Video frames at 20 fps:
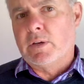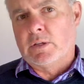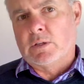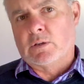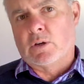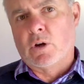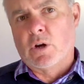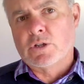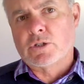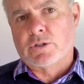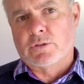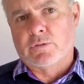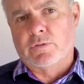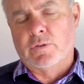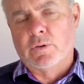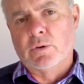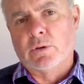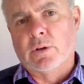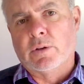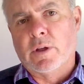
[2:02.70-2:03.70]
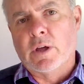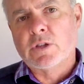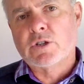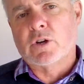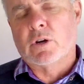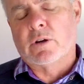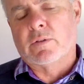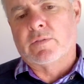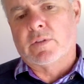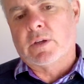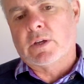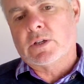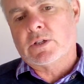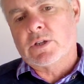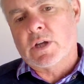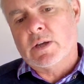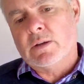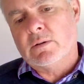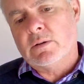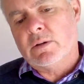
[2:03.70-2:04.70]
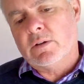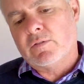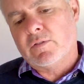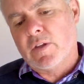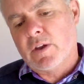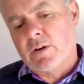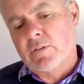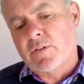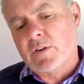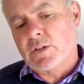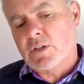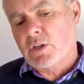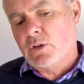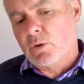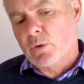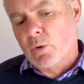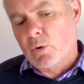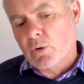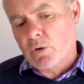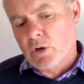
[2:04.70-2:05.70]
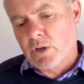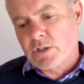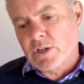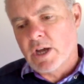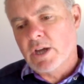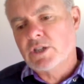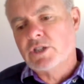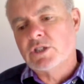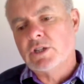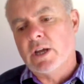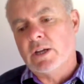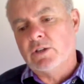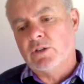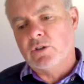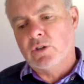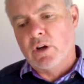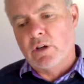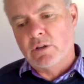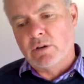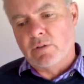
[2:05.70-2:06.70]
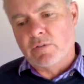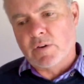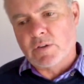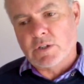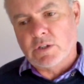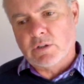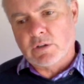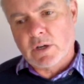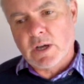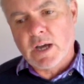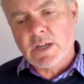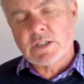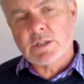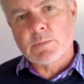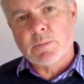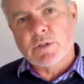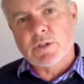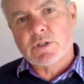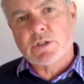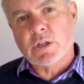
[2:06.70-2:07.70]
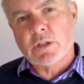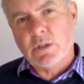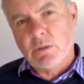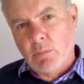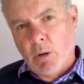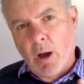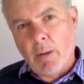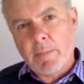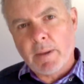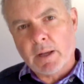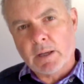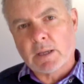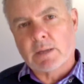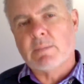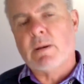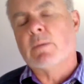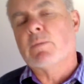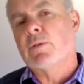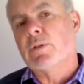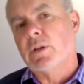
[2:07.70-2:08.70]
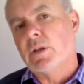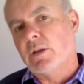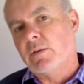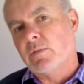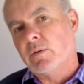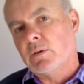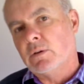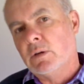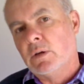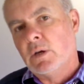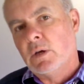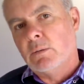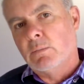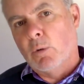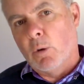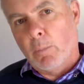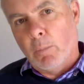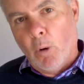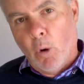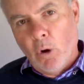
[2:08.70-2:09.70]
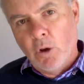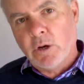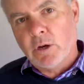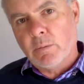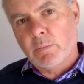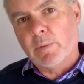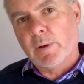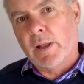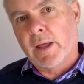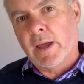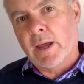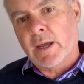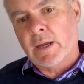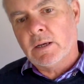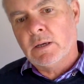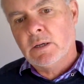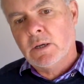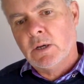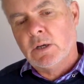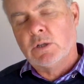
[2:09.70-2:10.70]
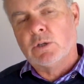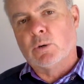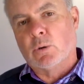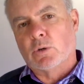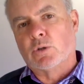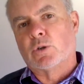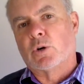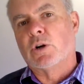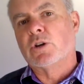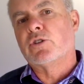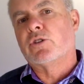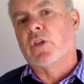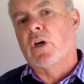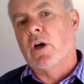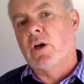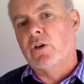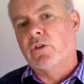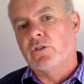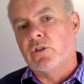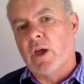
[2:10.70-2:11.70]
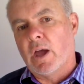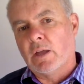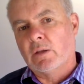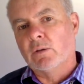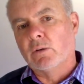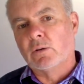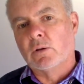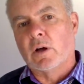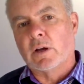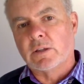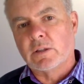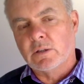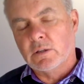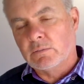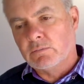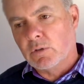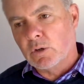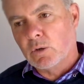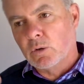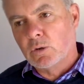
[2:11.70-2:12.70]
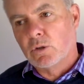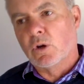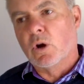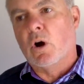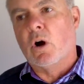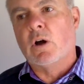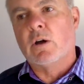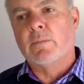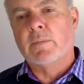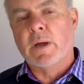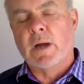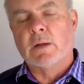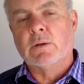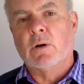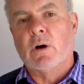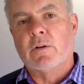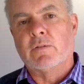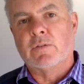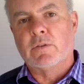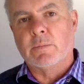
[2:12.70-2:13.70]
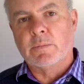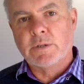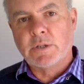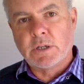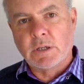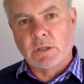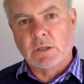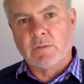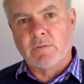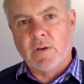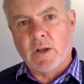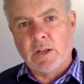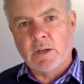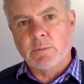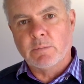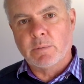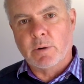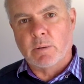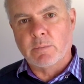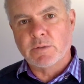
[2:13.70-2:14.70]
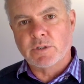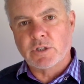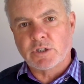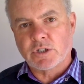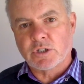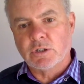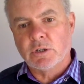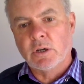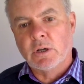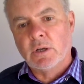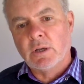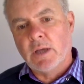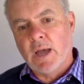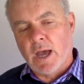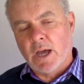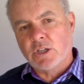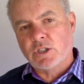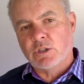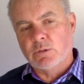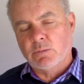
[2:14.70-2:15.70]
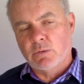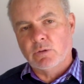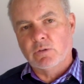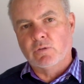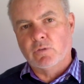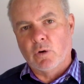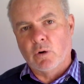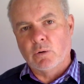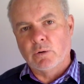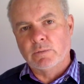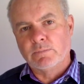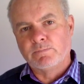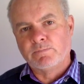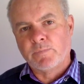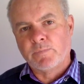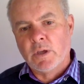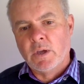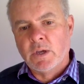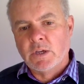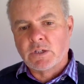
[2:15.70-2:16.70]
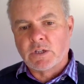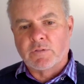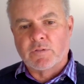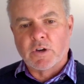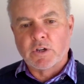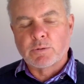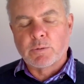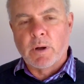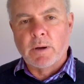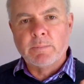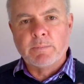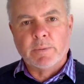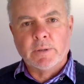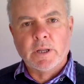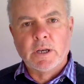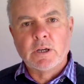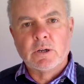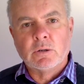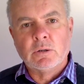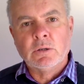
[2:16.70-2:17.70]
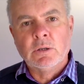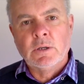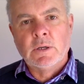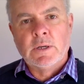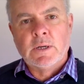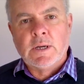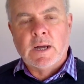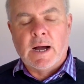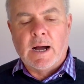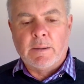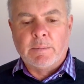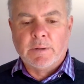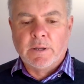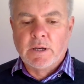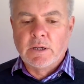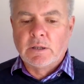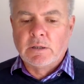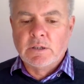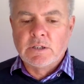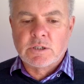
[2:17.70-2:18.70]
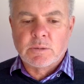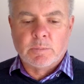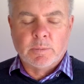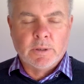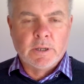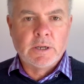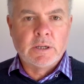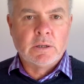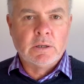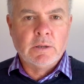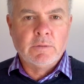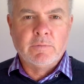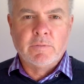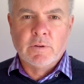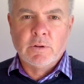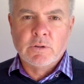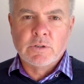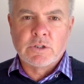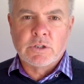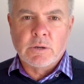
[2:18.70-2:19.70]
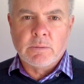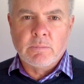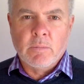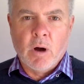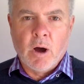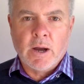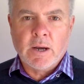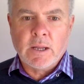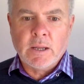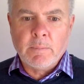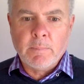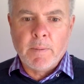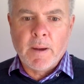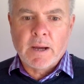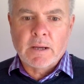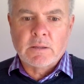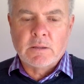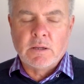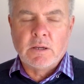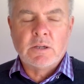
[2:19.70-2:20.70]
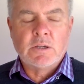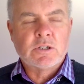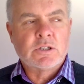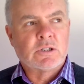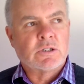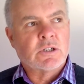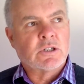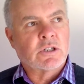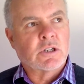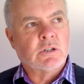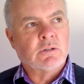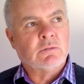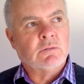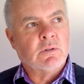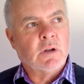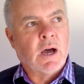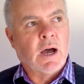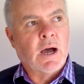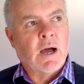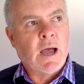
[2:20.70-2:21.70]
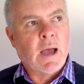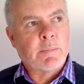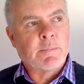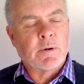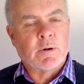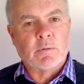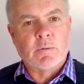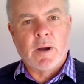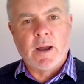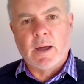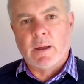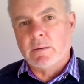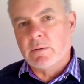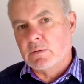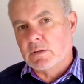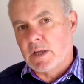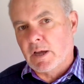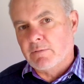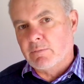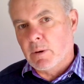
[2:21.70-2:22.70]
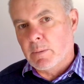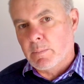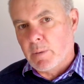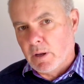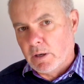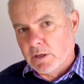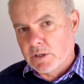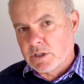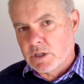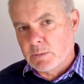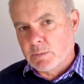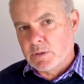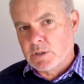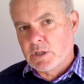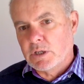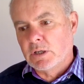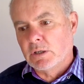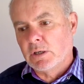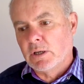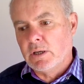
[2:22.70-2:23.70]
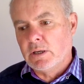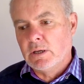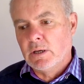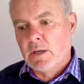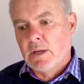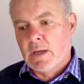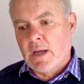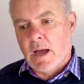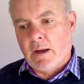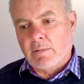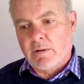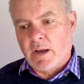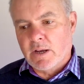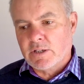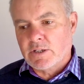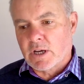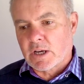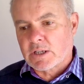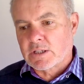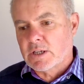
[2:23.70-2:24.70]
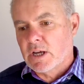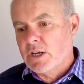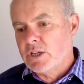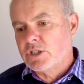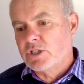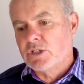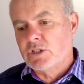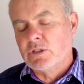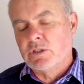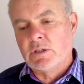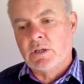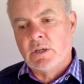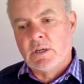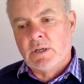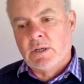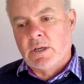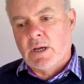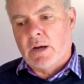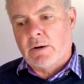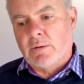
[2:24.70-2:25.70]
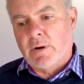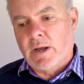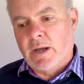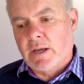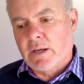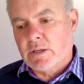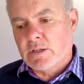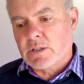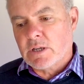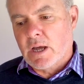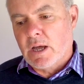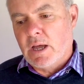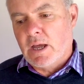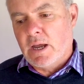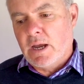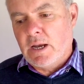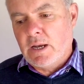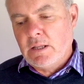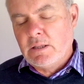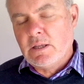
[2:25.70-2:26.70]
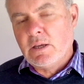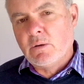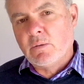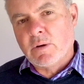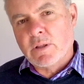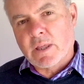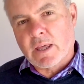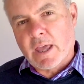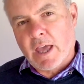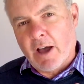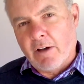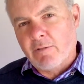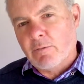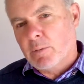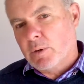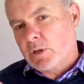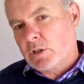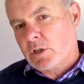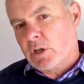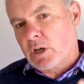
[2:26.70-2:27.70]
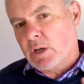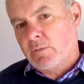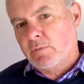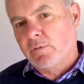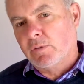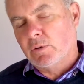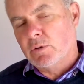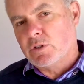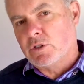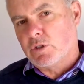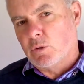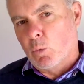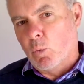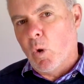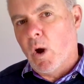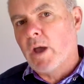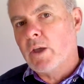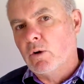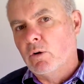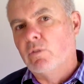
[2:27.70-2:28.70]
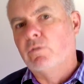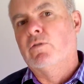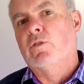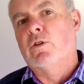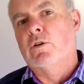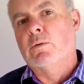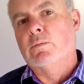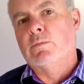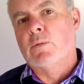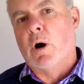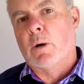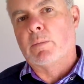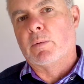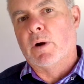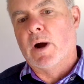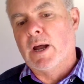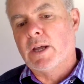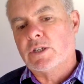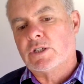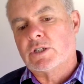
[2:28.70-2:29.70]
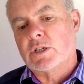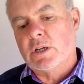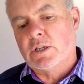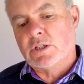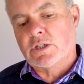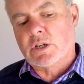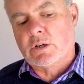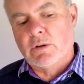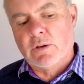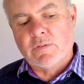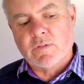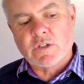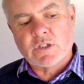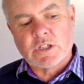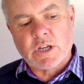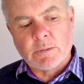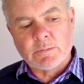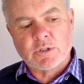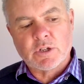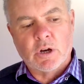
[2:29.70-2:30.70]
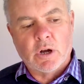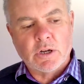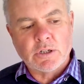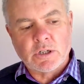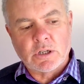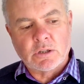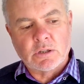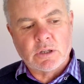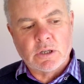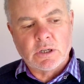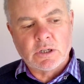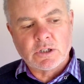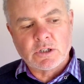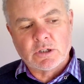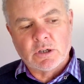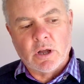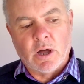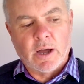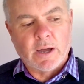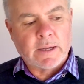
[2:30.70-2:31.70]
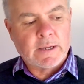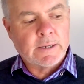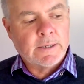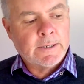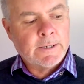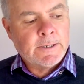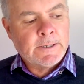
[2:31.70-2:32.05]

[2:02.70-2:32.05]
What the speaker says: and the cost of fuel and those kind of things? And if they're affecting your organization and you know they're affecting your customers, then you might be able to come up with an even more pointed plan to address those and look like the good guy and be able to offer a particular value proposition as you move forward. So first one, political. Political is the political influence that might impact things. This can happen around government policy, particularly around taxation, around anything where the government can influence the way your firm operates. And so even subsidizing things like